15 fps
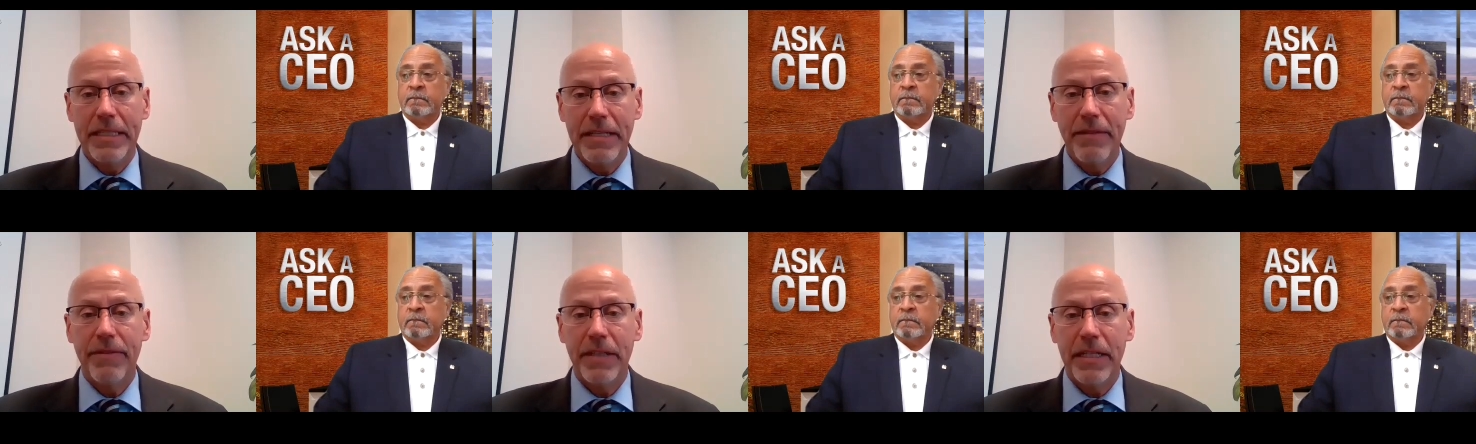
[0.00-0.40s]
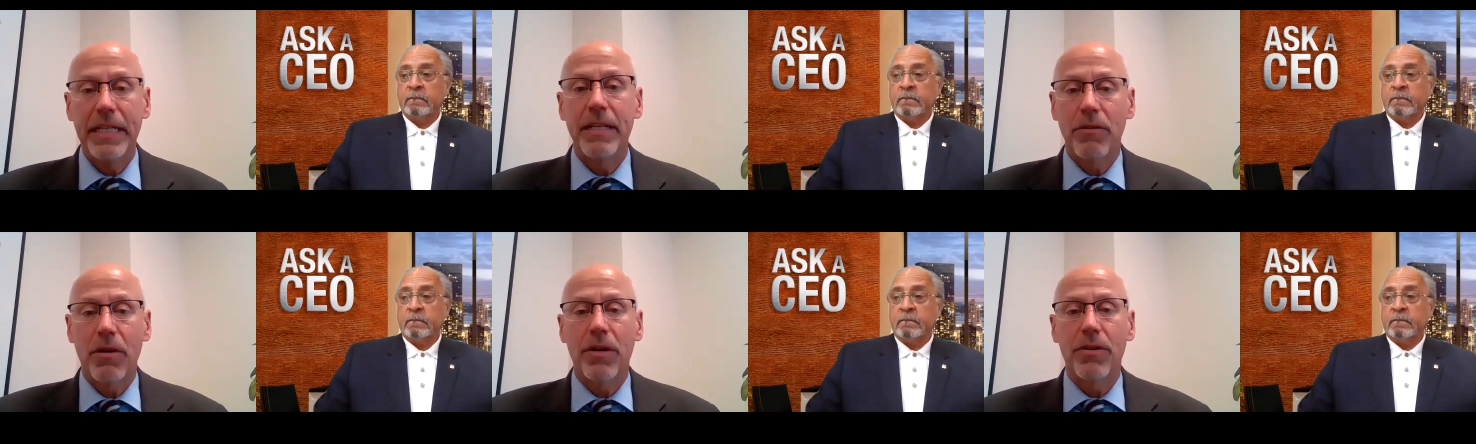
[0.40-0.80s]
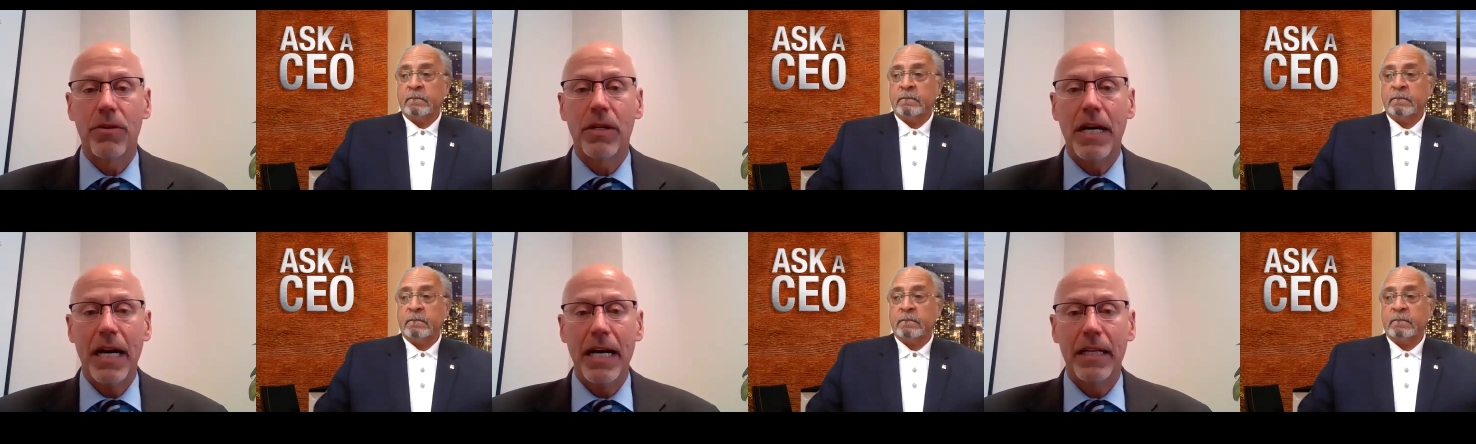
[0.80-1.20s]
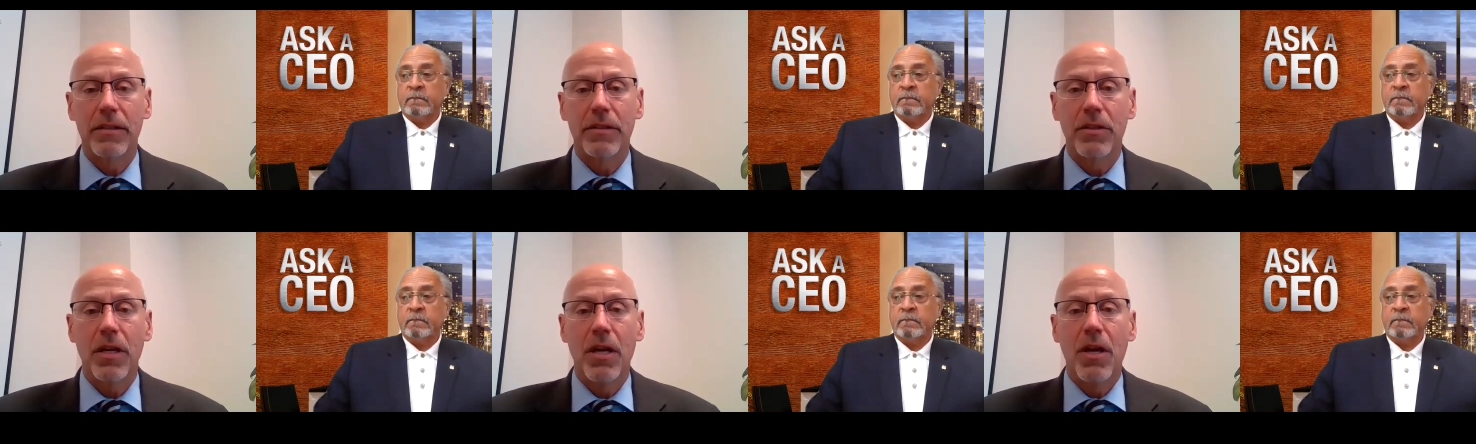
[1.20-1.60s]
Speaker 1: even here on Long
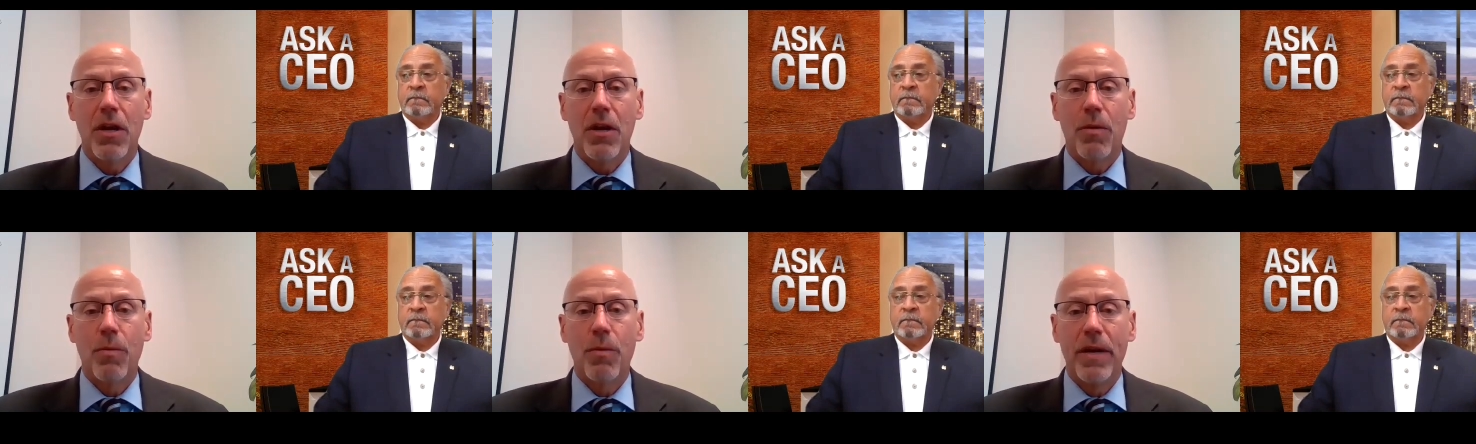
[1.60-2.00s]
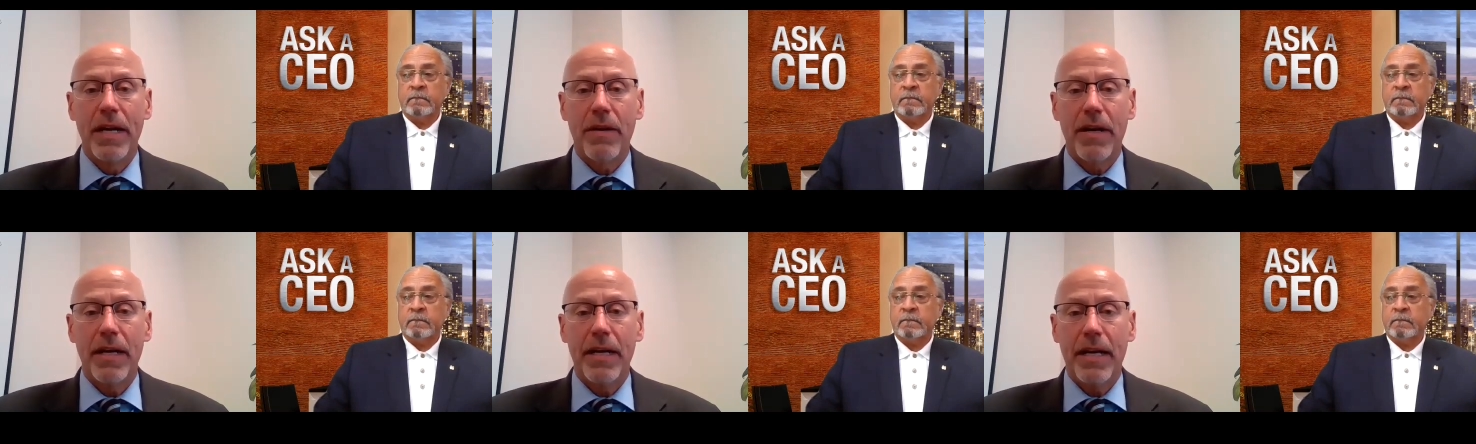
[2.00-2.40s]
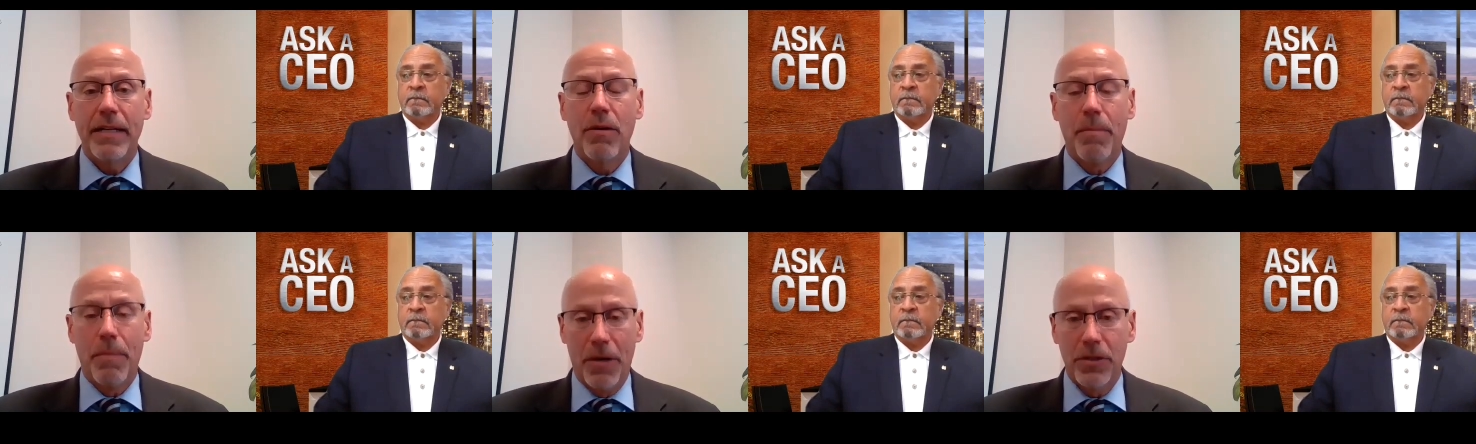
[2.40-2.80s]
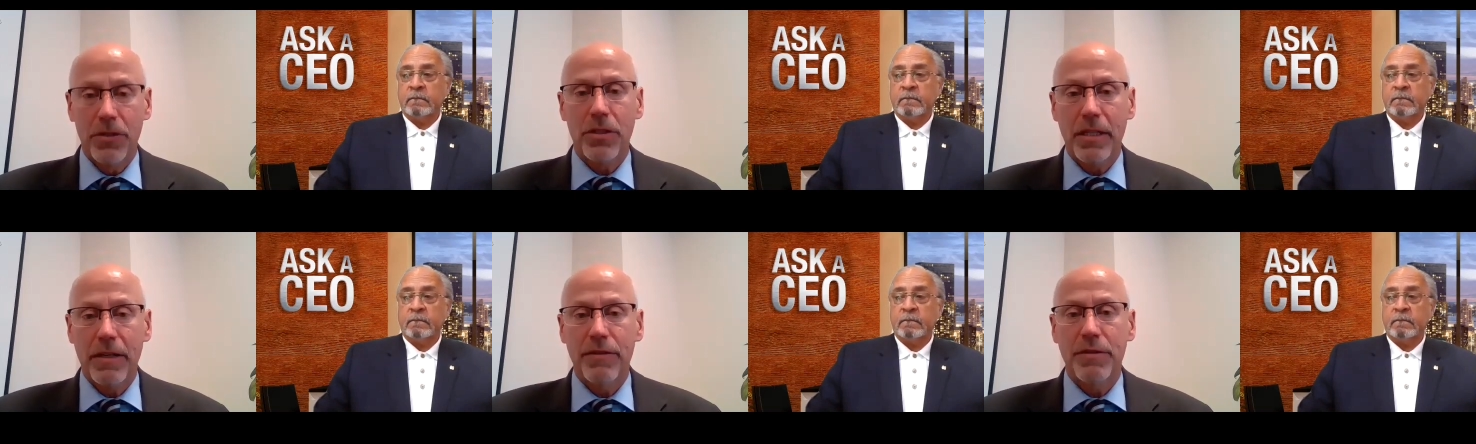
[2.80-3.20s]
Island, where I, I know
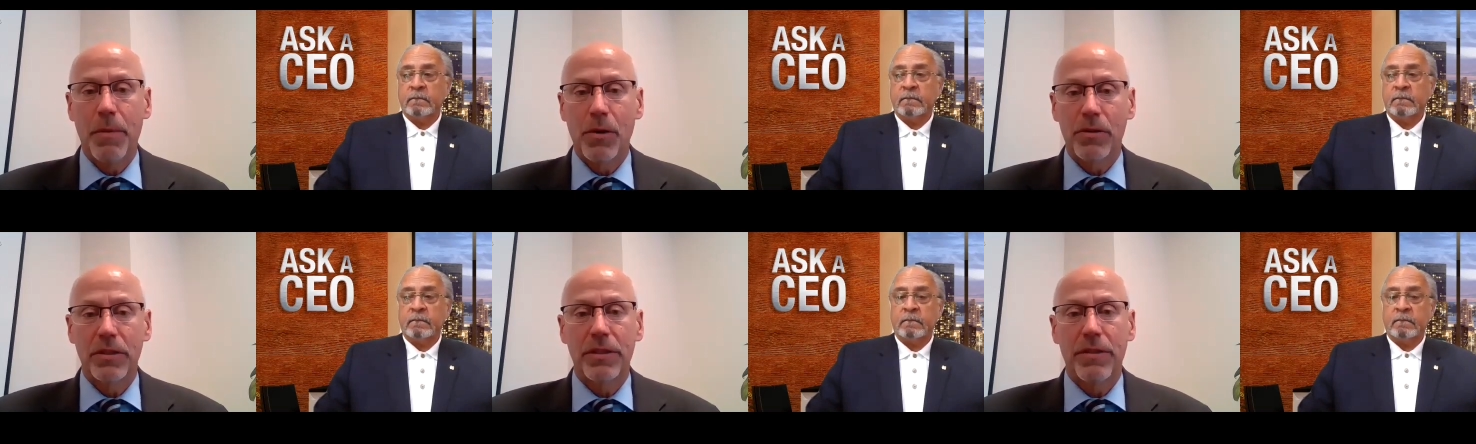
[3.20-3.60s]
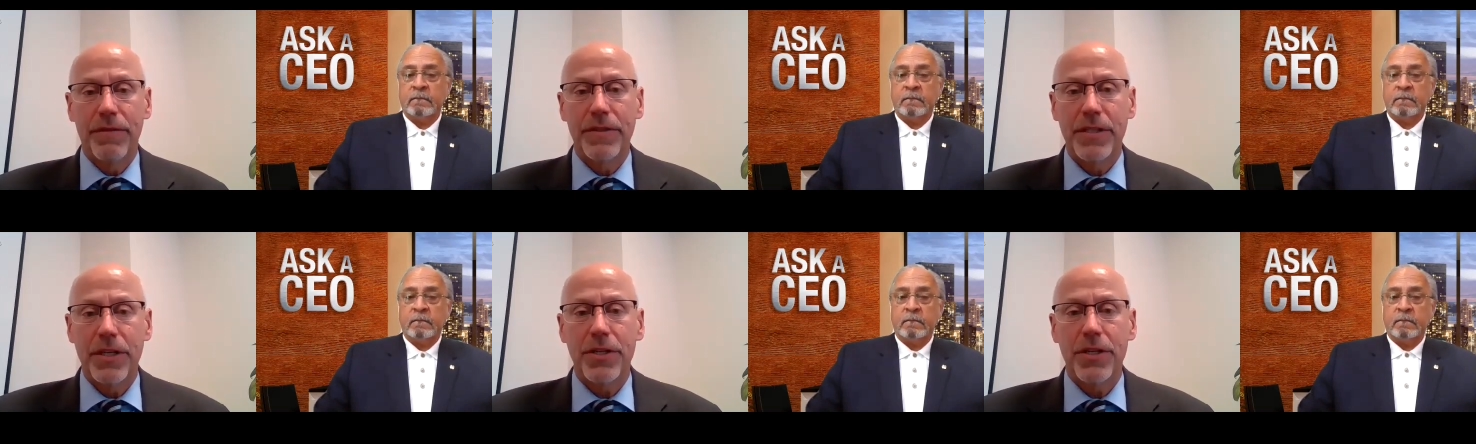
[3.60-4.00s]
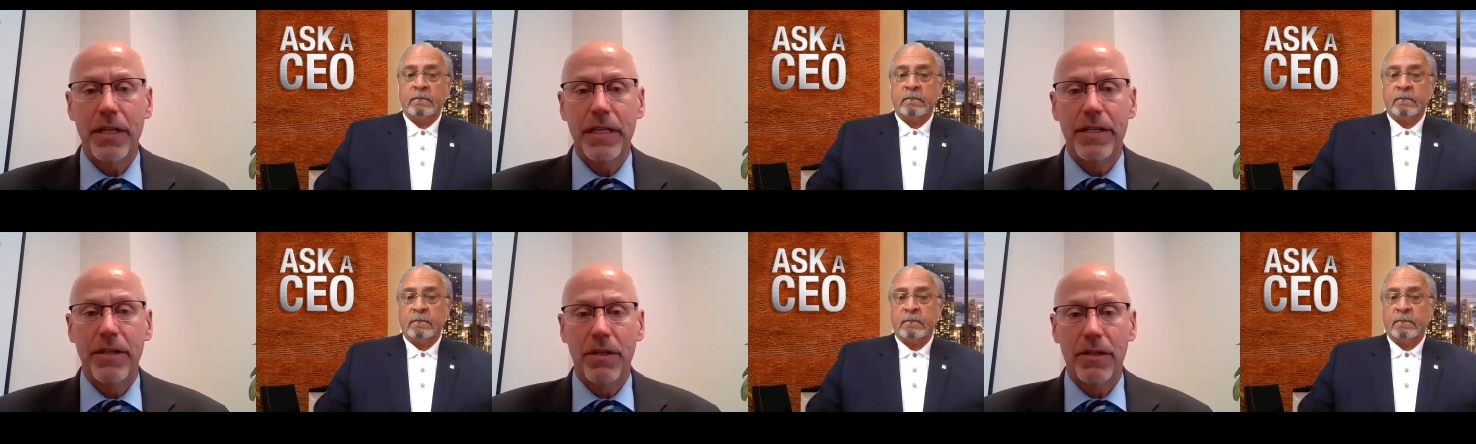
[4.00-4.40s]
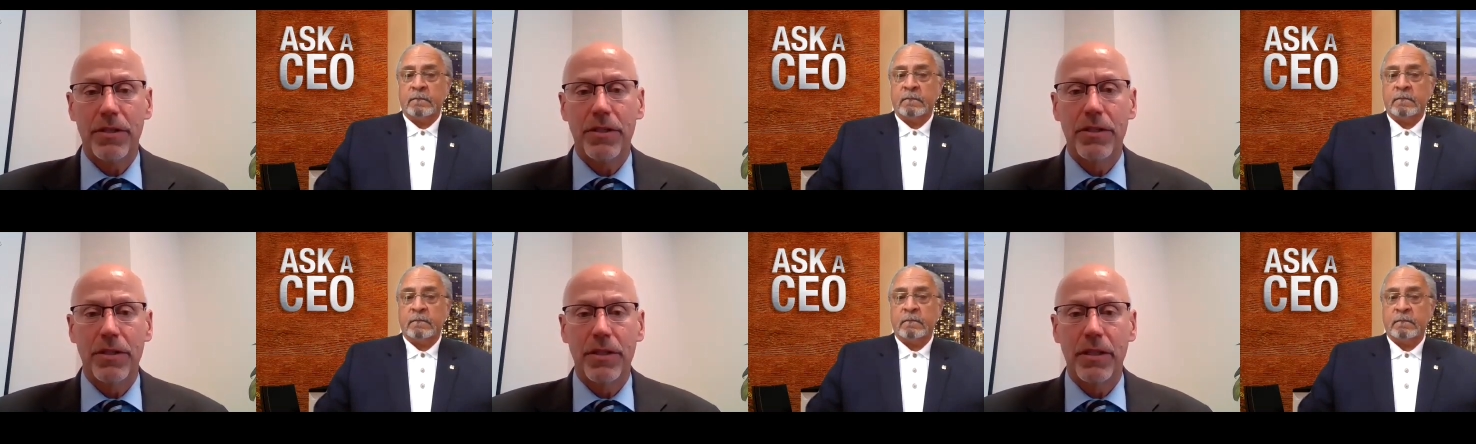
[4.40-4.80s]
personally I've spoken to physicians and
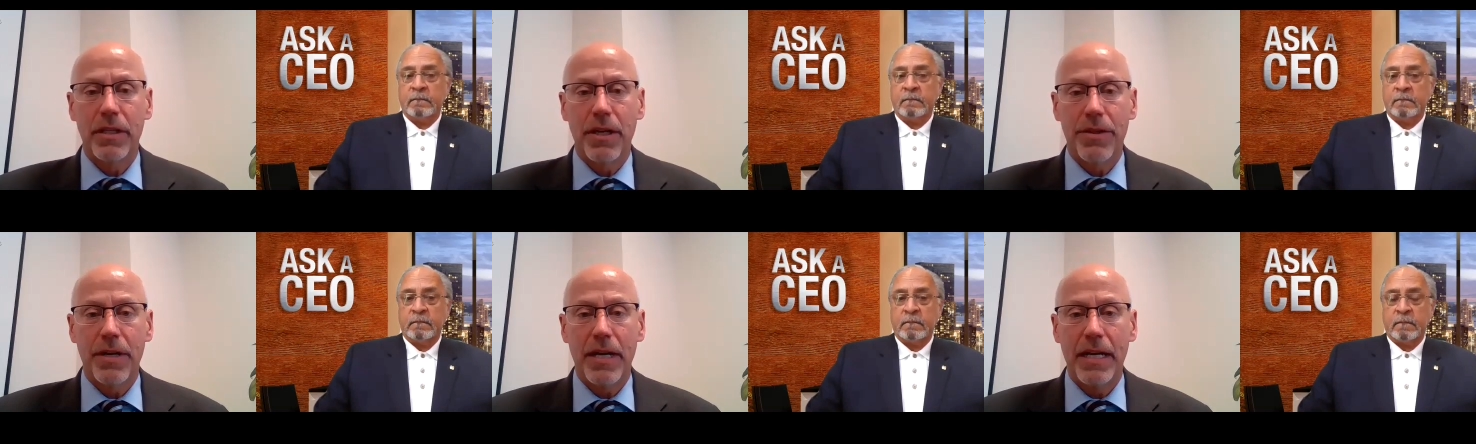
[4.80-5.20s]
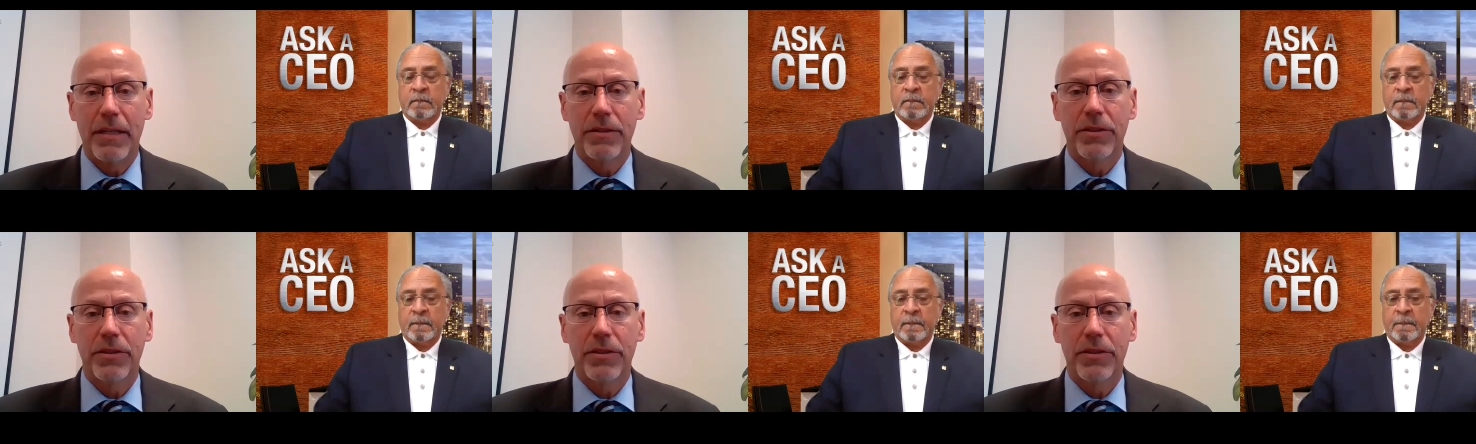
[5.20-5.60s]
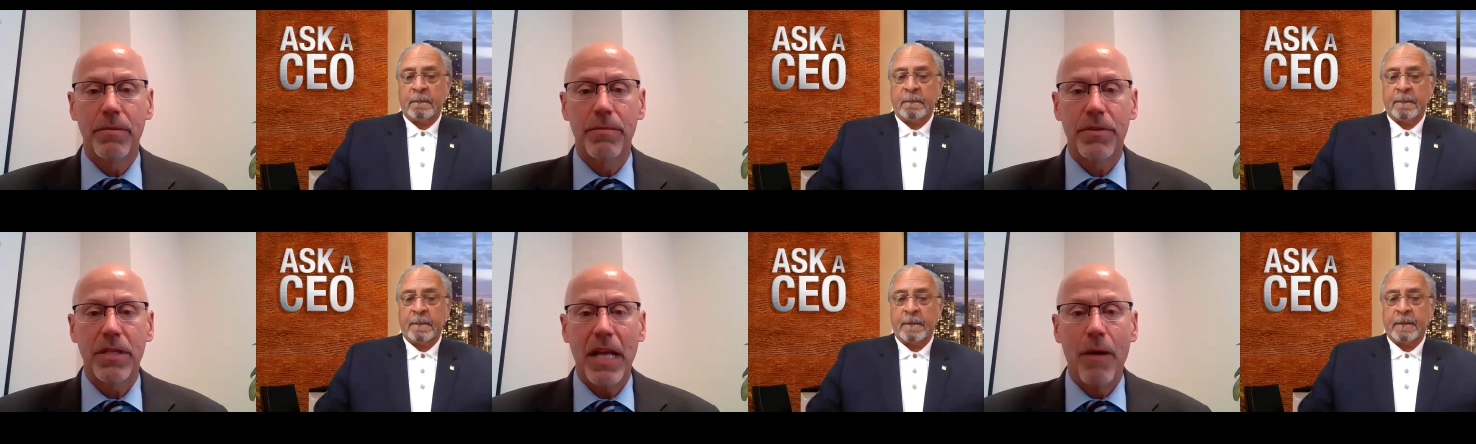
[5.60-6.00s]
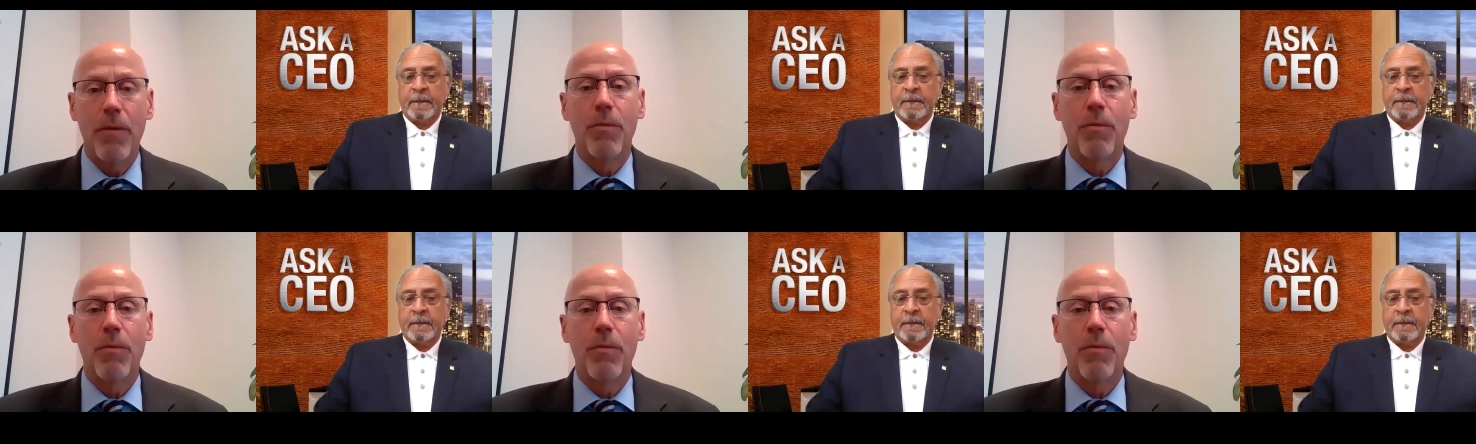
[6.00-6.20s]
nurses in the other health systems that